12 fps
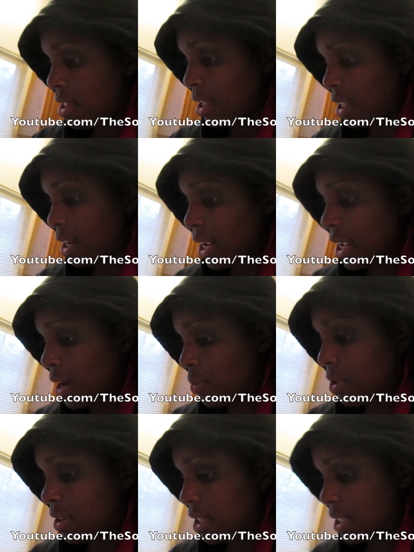then I got
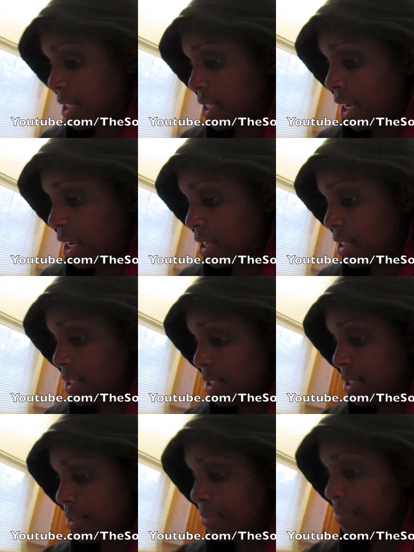one of these stands.